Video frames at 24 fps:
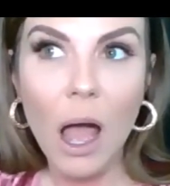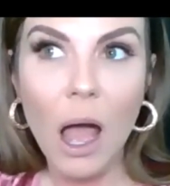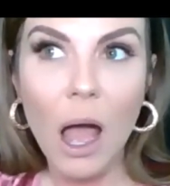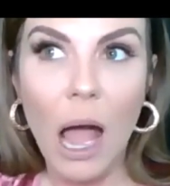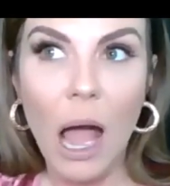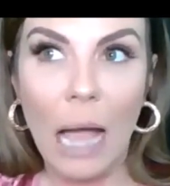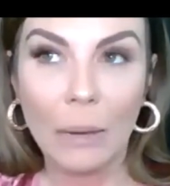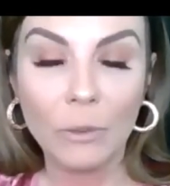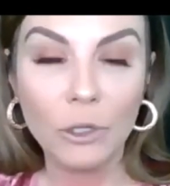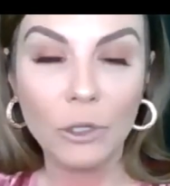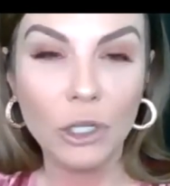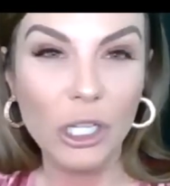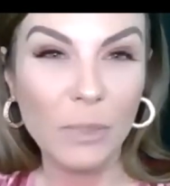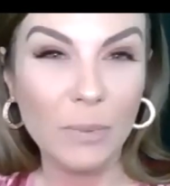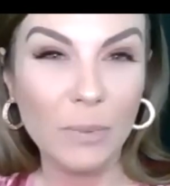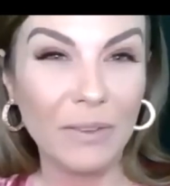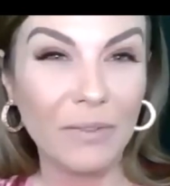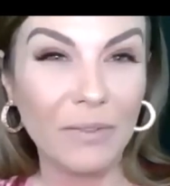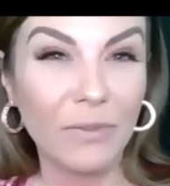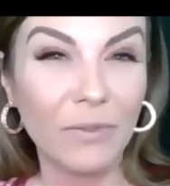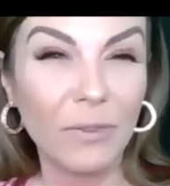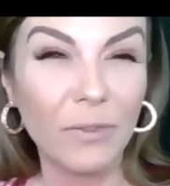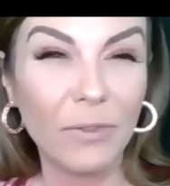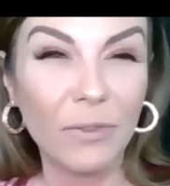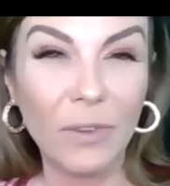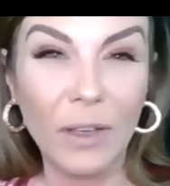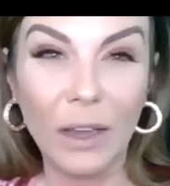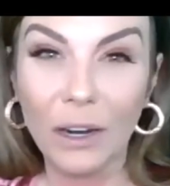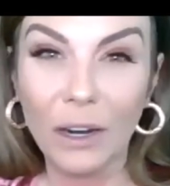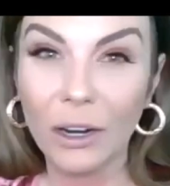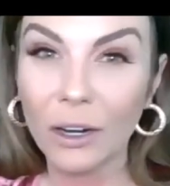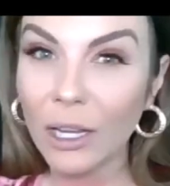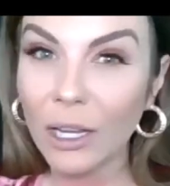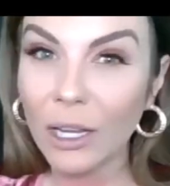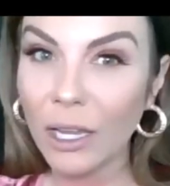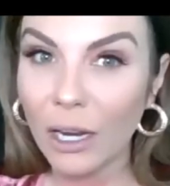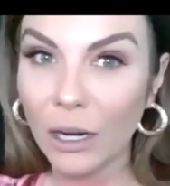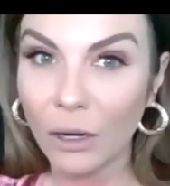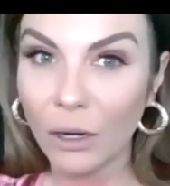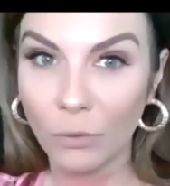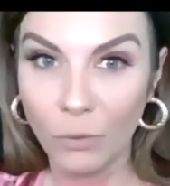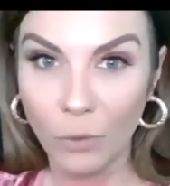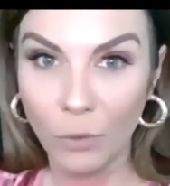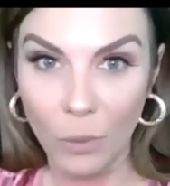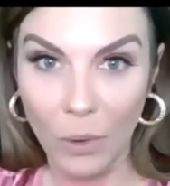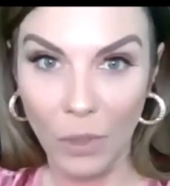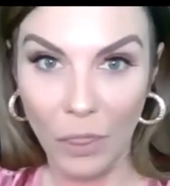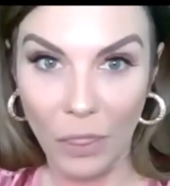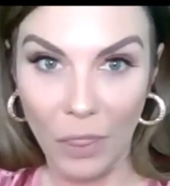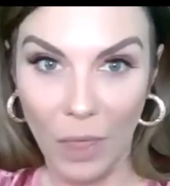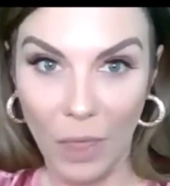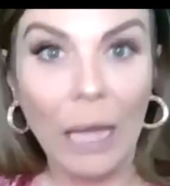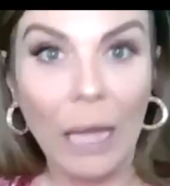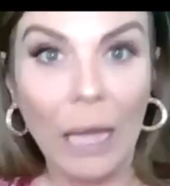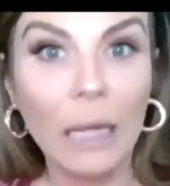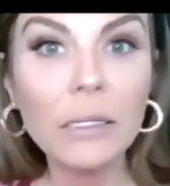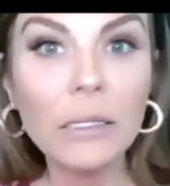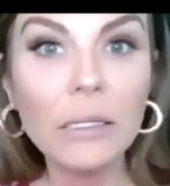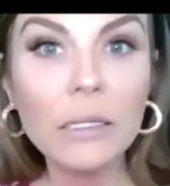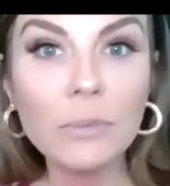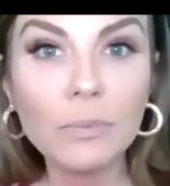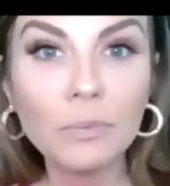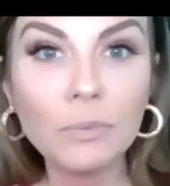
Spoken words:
I would just be very careful with that.